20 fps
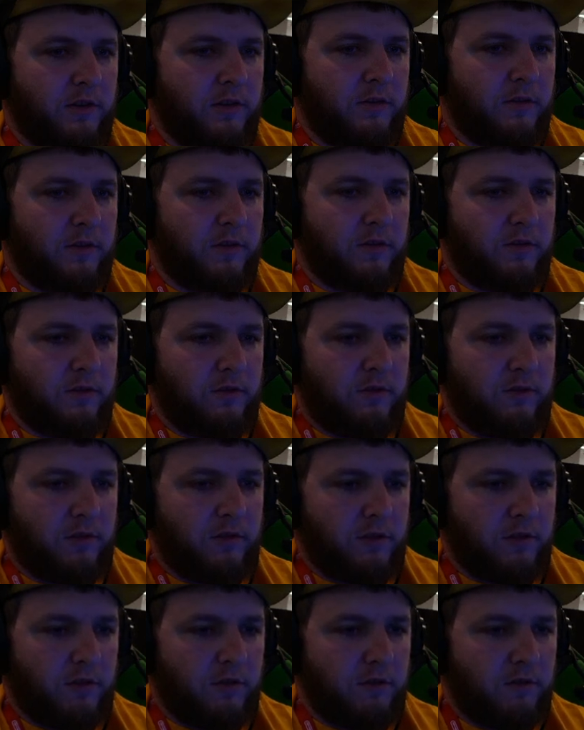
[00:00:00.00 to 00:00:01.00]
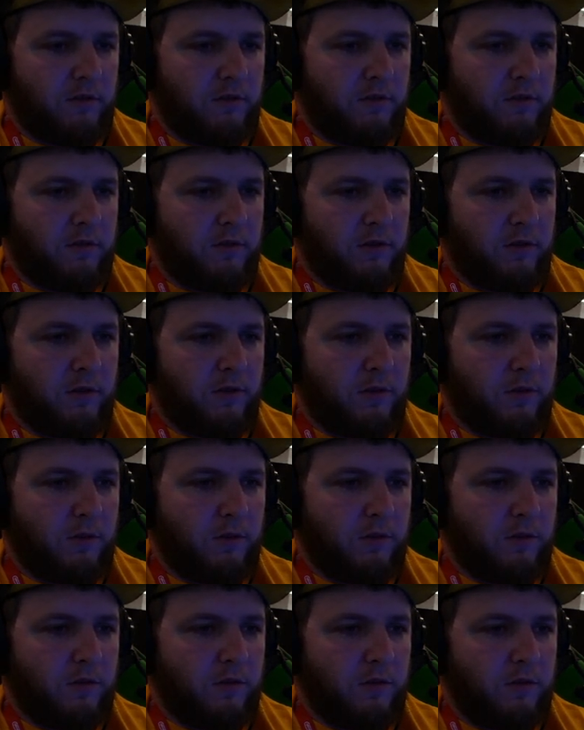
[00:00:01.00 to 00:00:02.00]
because you're not you
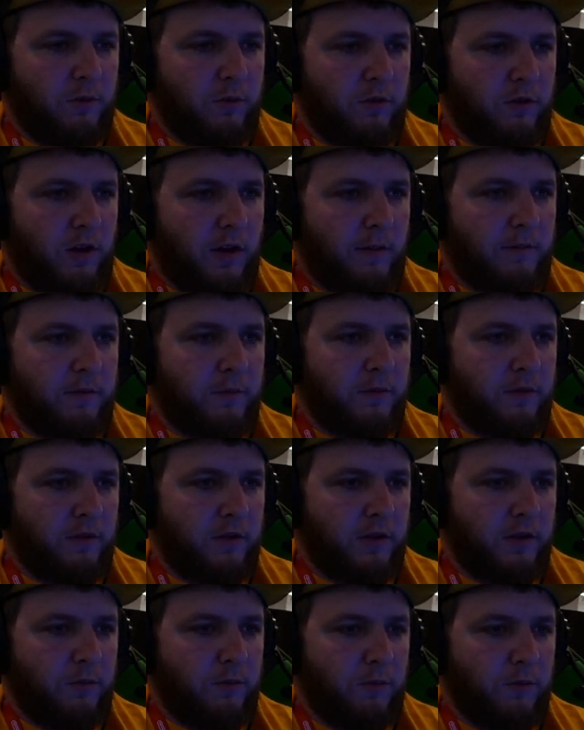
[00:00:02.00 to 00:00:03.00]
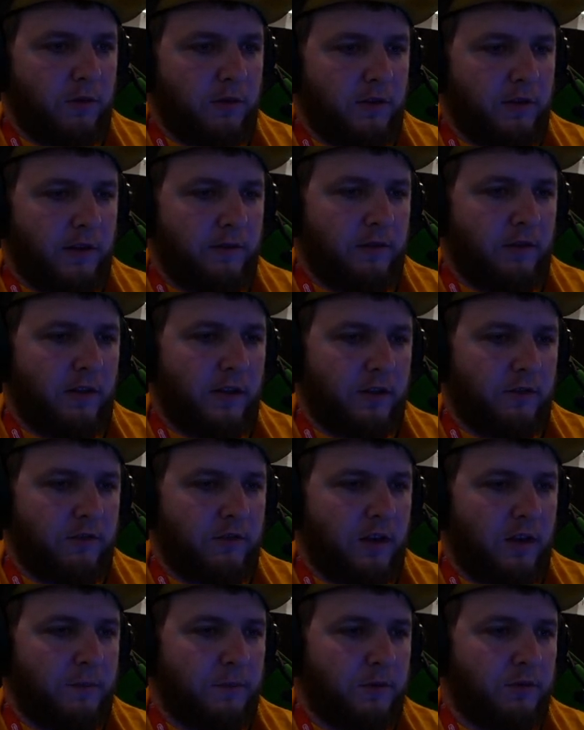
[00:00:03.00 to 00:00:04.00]
do it optimally. You have to like
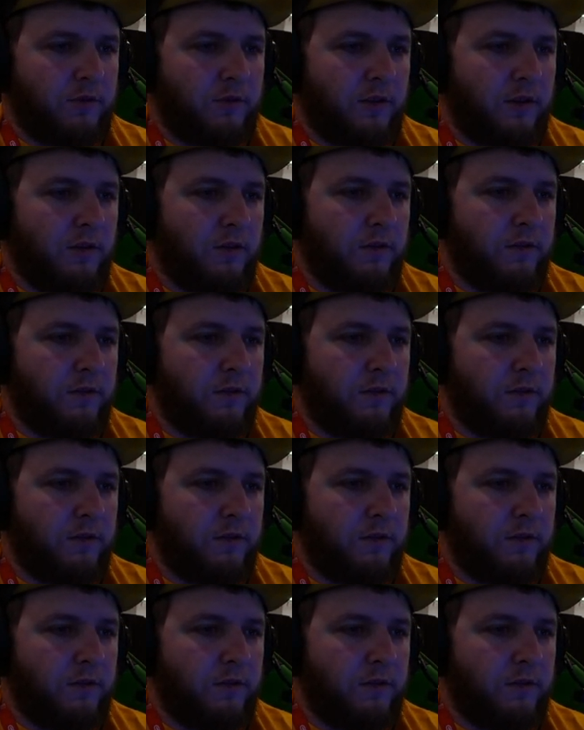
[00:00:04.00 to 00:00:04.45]
stop yourself.